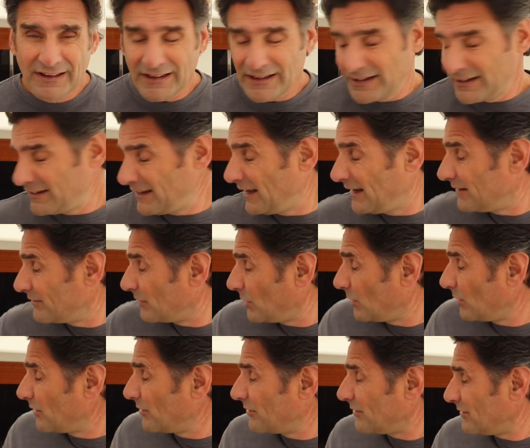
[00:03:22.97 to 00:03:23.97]
And then, of
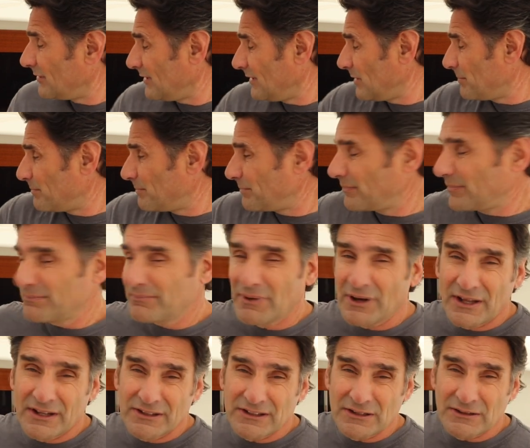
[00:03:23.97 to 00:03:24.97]
course, up
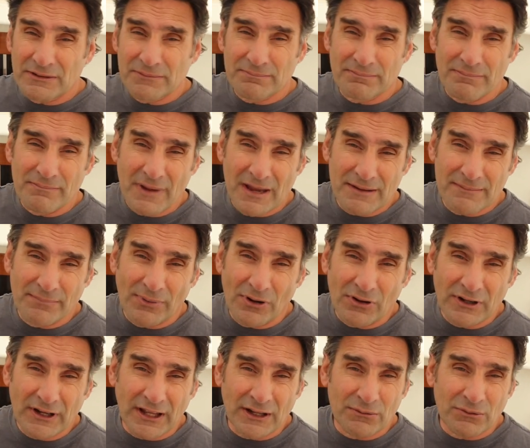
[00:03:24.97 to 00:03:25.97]
by the main
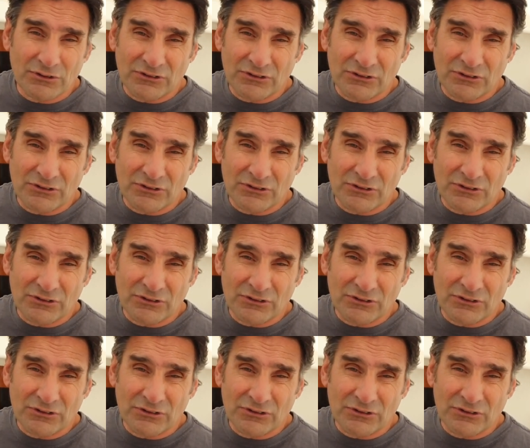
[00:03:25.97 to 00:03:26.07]
bulkhead,